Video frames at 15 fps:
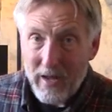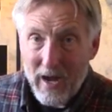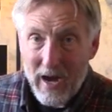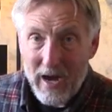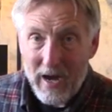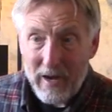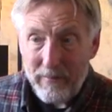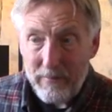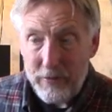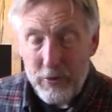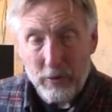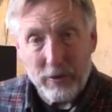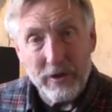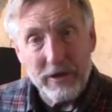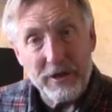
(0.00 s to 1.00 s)

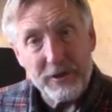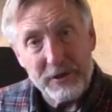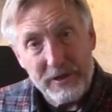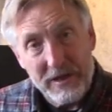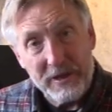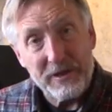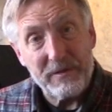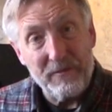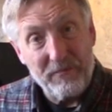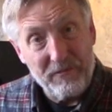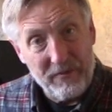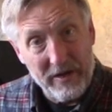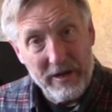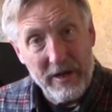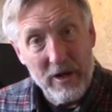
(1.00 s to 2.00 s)
You're going to see some
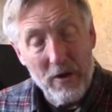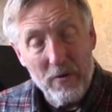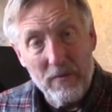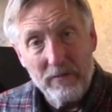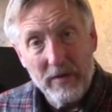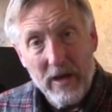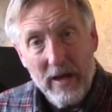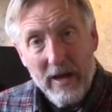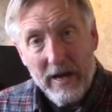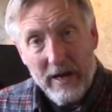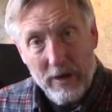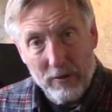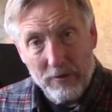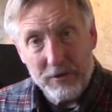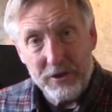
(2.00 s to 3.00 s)
video
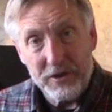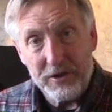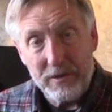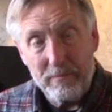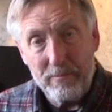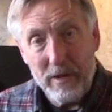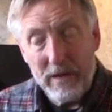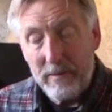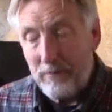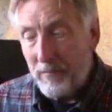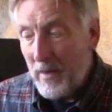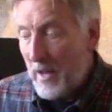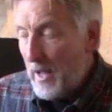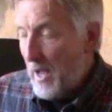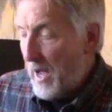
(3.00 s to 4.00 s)
here in just a bit
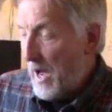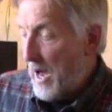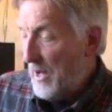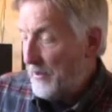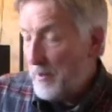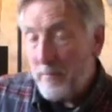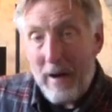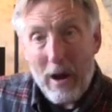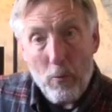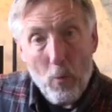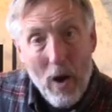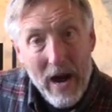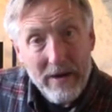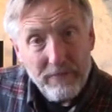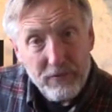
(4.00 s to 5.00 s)
that my
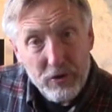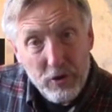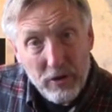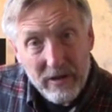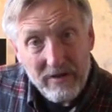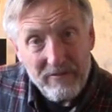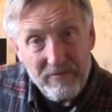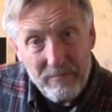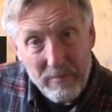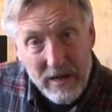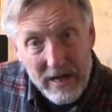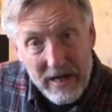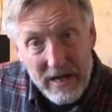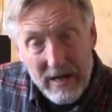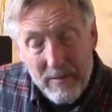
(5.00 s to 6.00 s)
wife took of
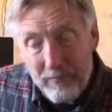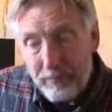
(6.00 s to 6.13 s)
me